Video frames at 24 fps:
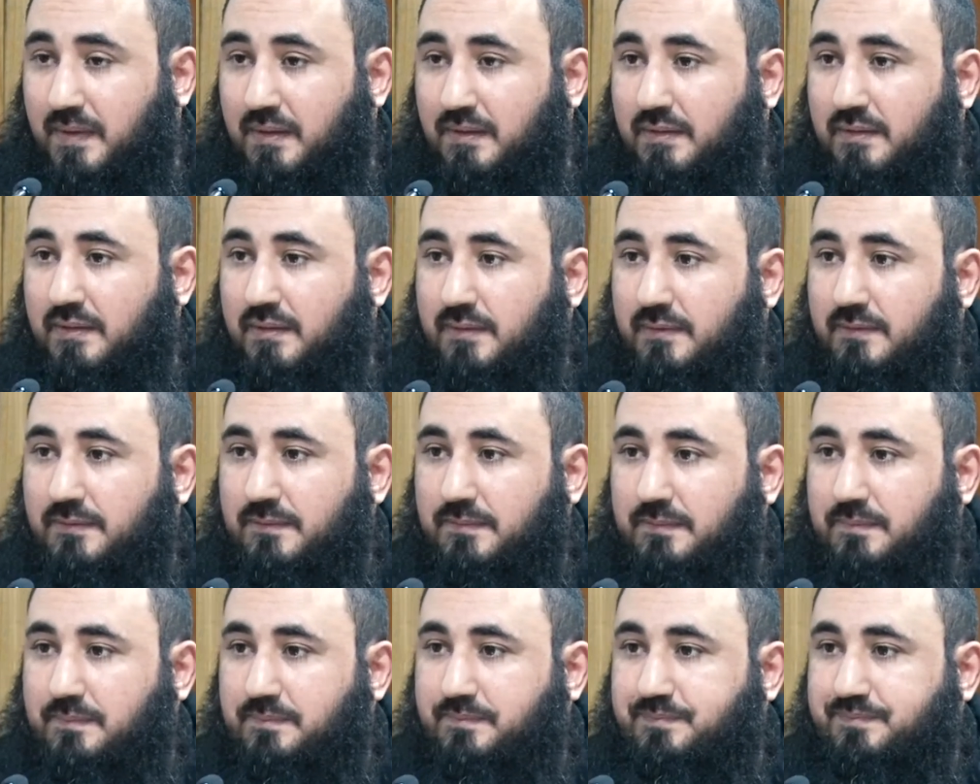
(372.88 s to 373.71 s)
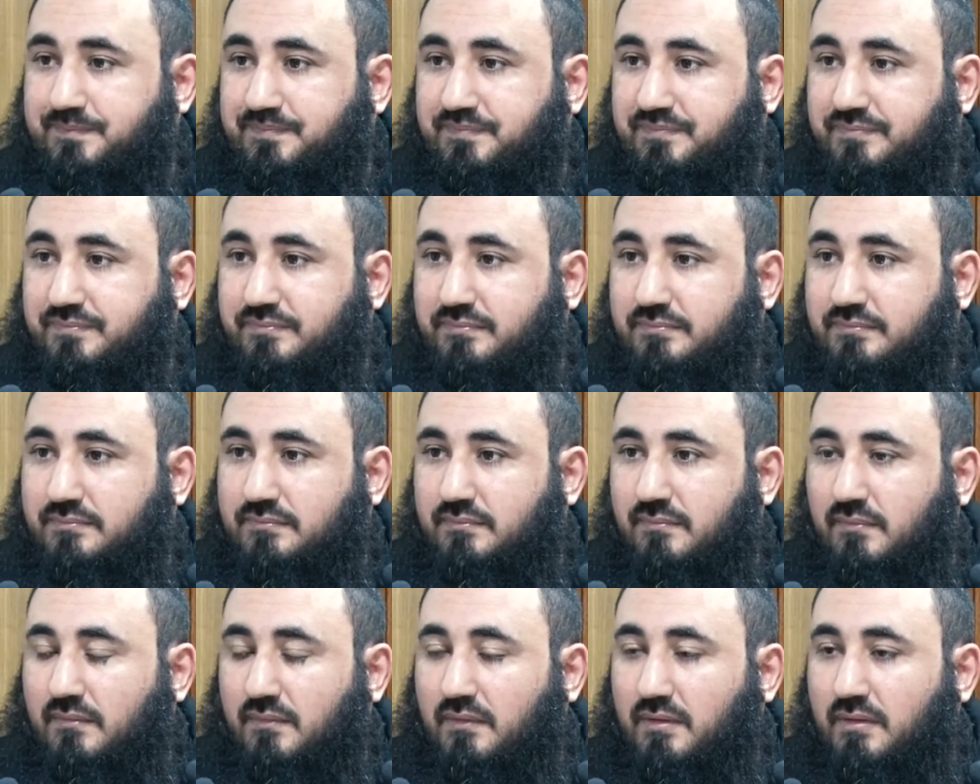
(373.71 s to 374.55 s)

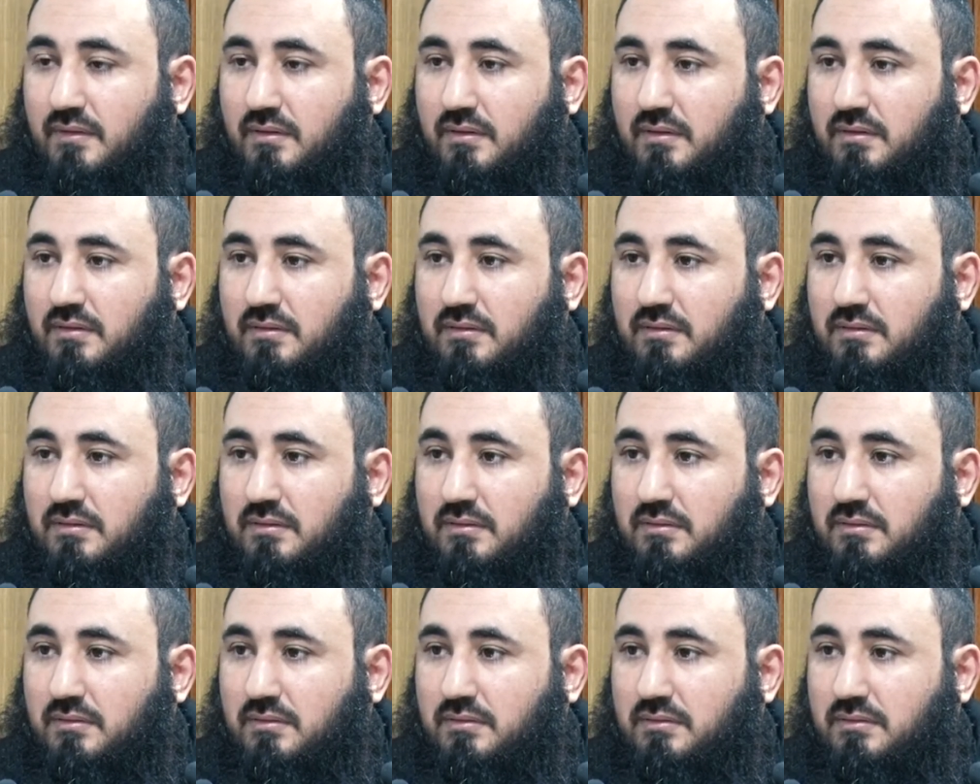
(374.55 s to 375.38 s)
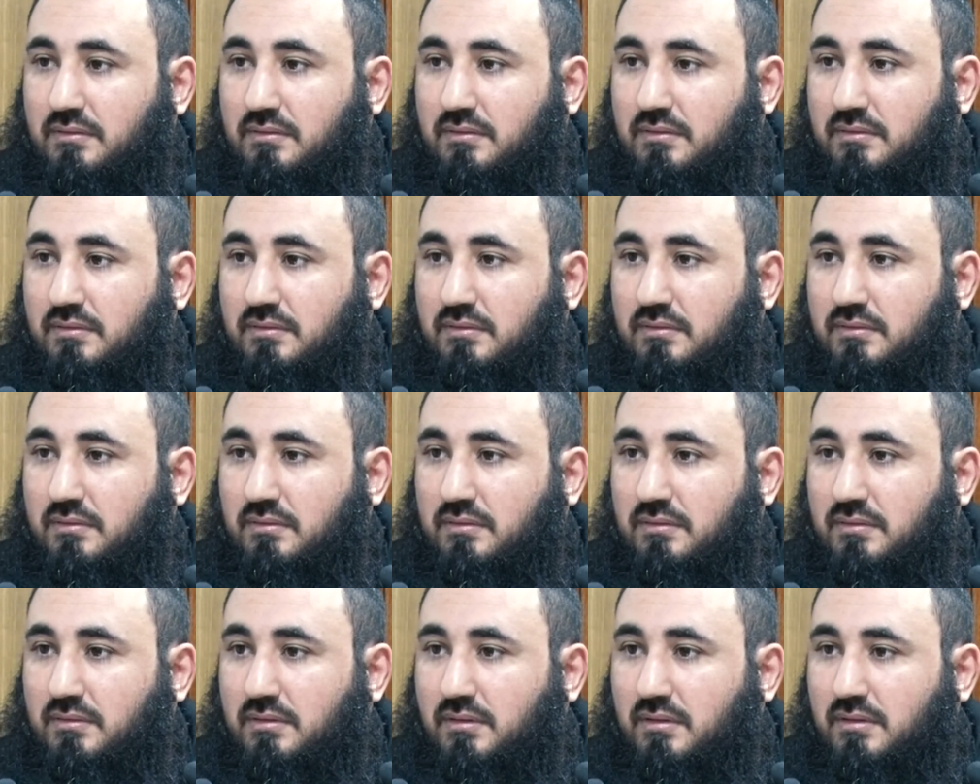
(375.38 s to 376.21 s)

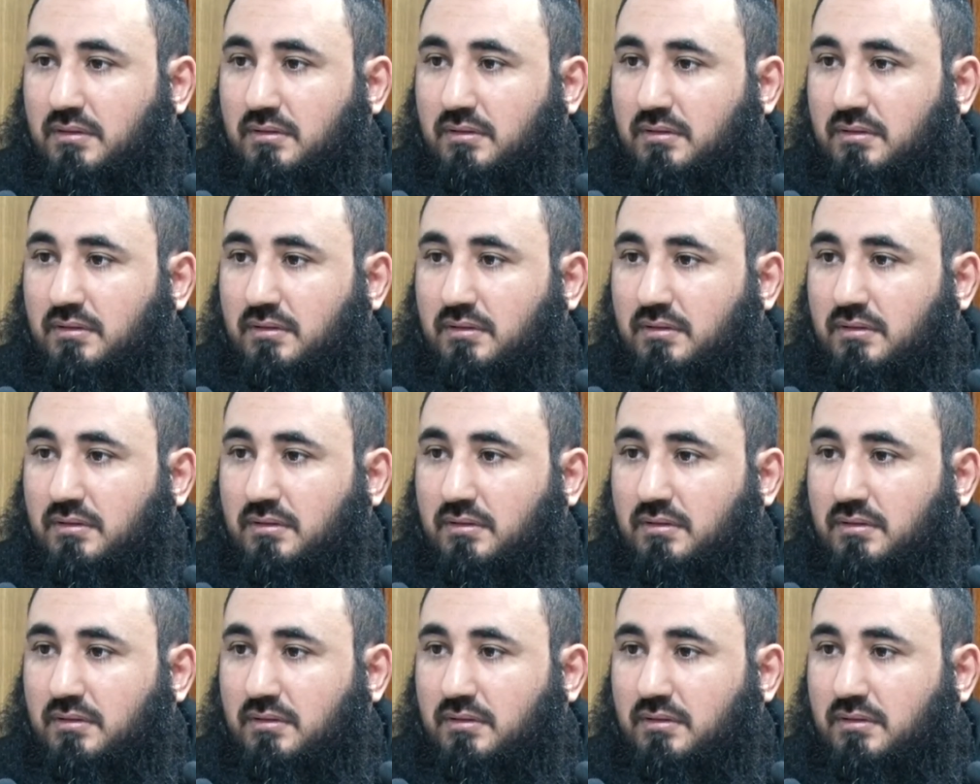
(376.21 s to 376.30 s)
(silence)